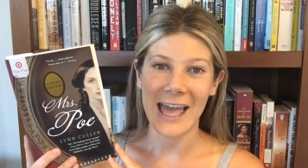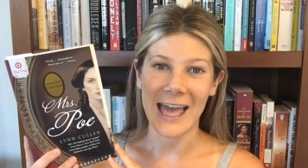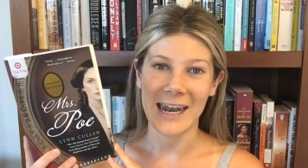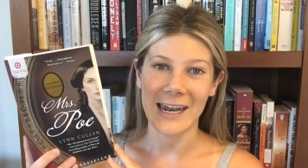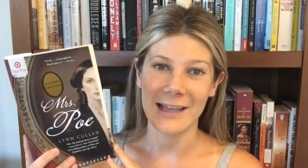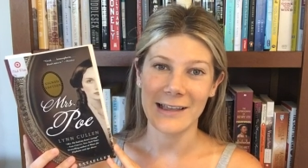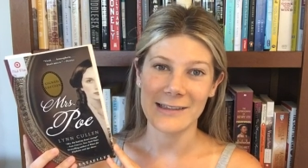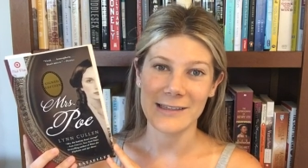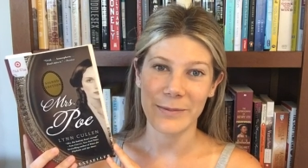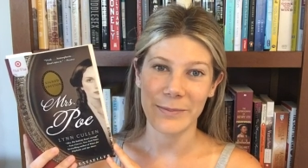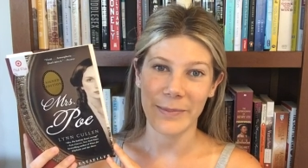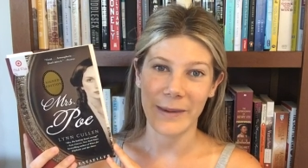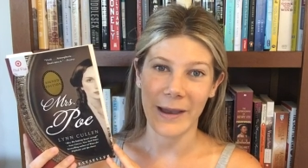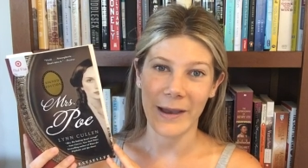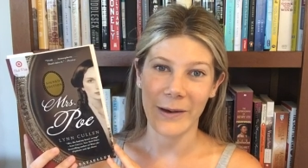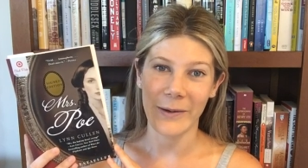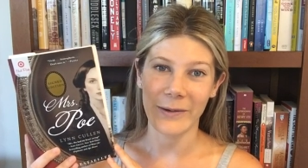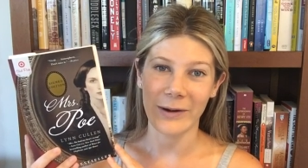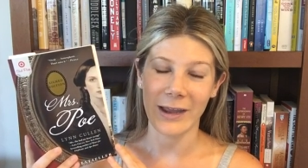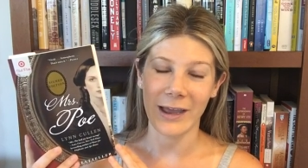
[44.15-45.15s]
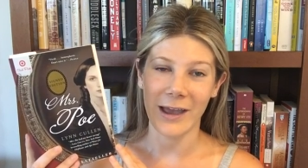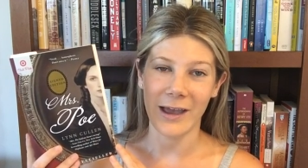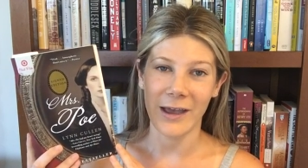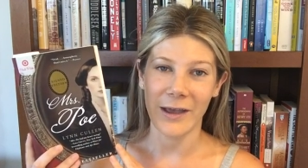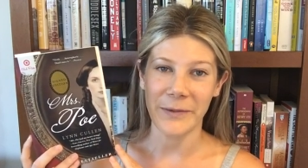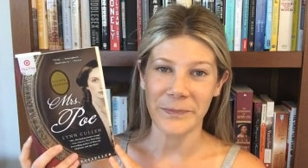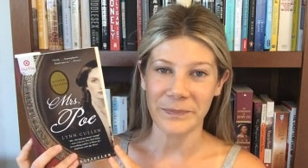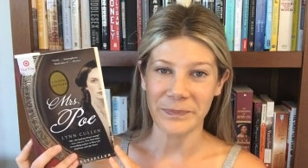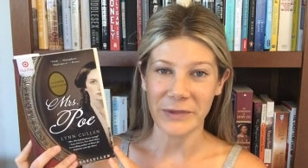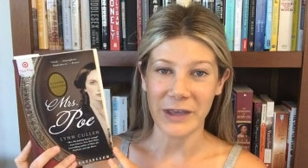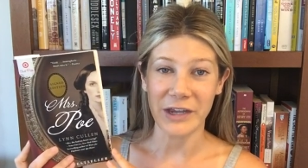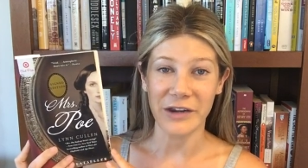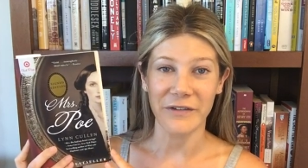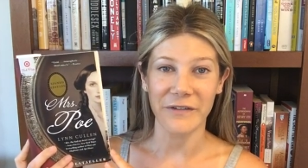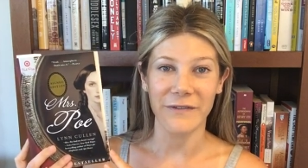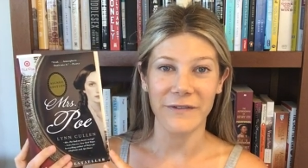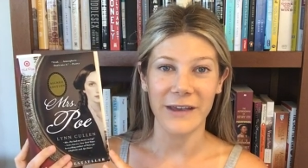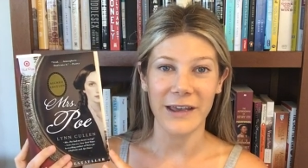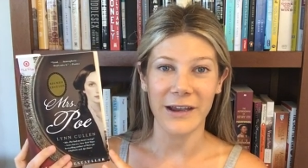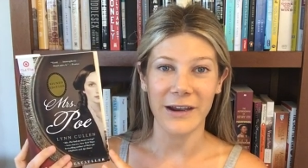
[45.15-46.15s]
and it's about an
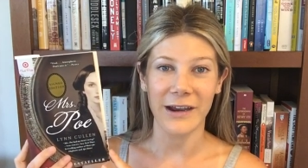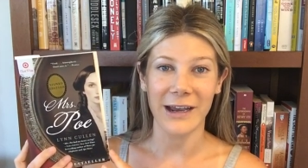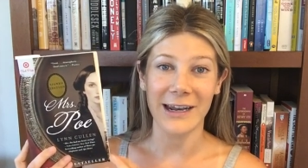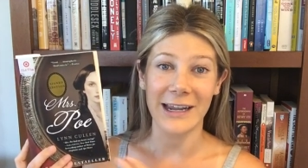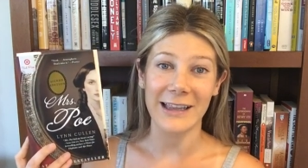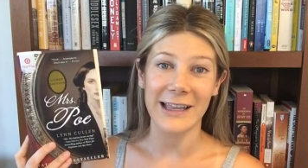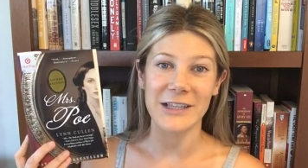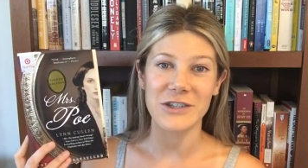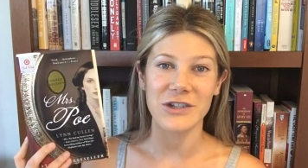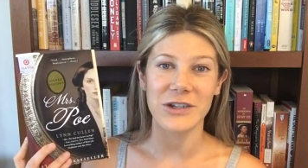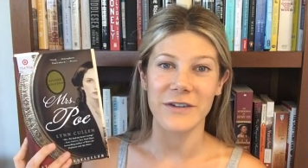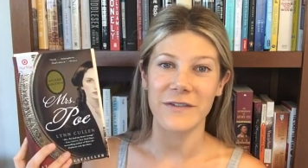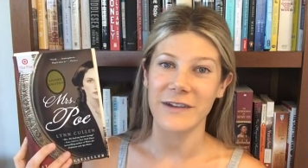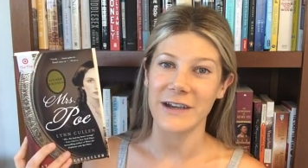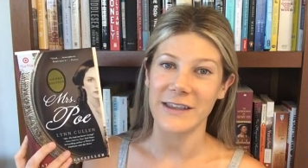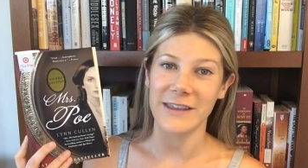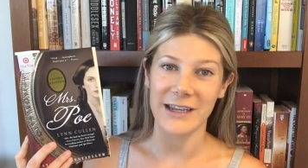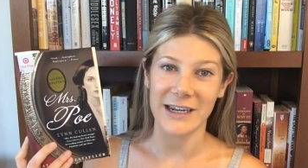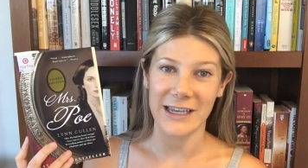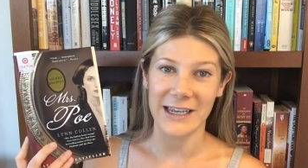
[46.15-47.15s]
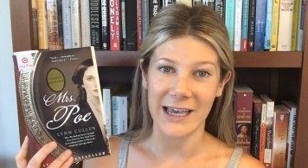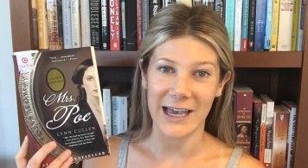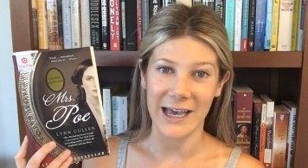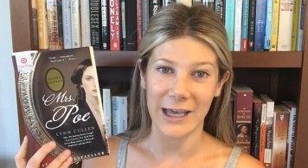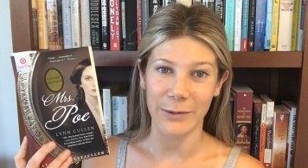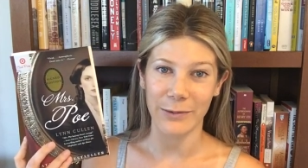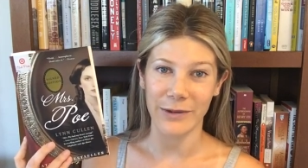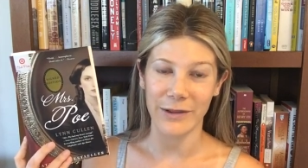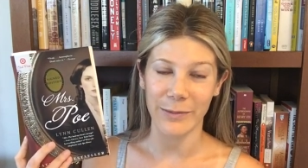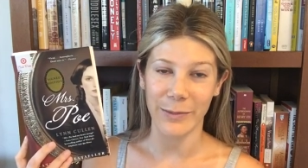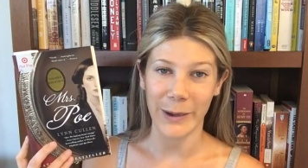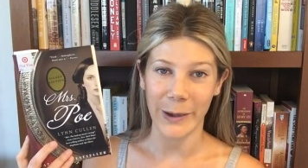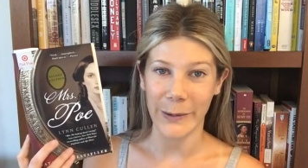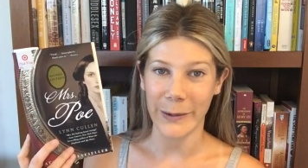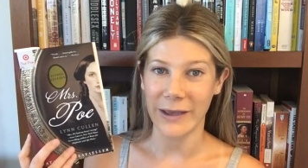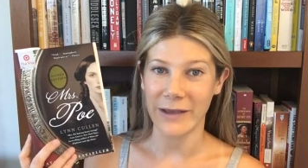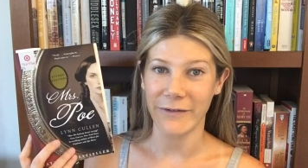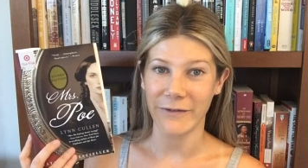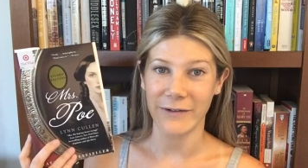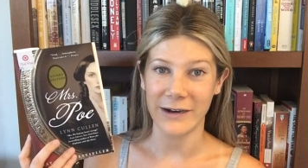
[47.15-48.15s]
alleged affair that he had with
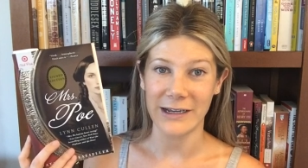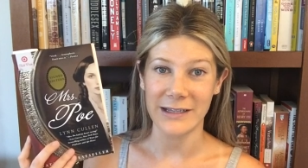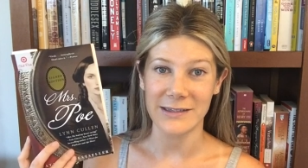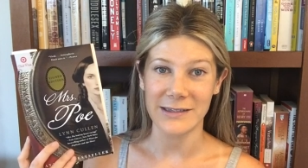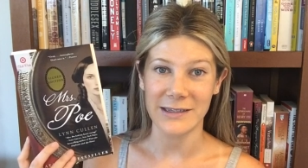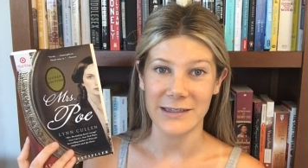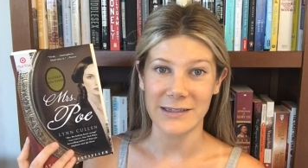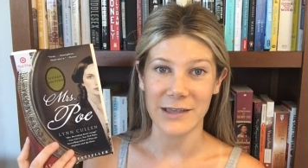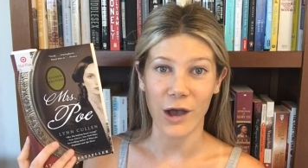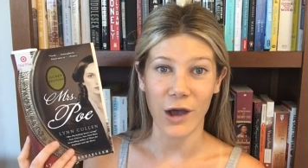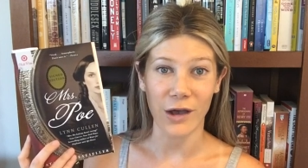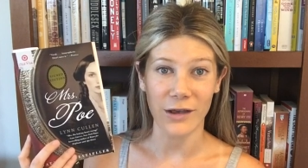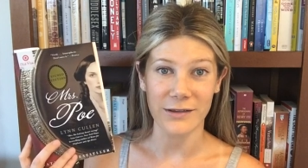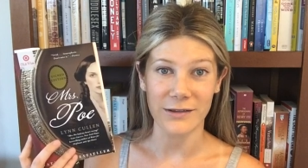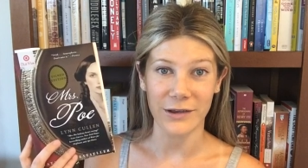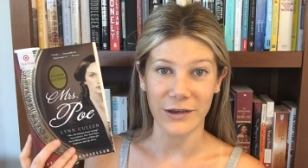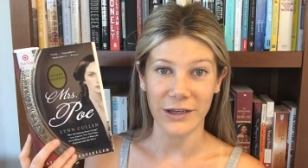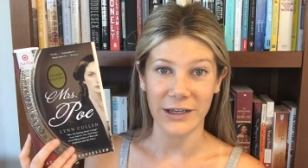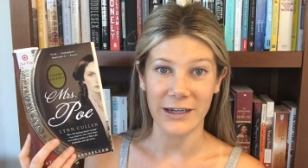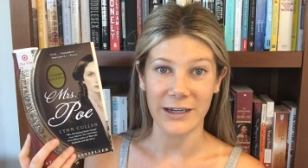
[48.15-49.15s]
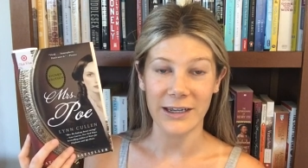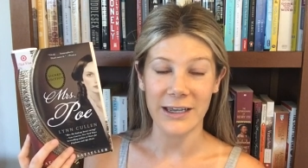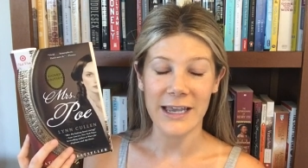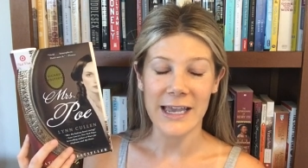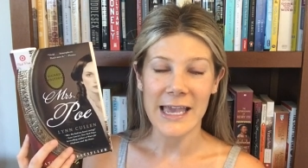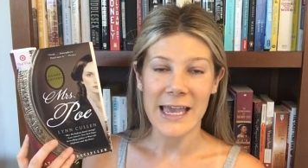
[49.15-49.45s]
poet Frances Osgood.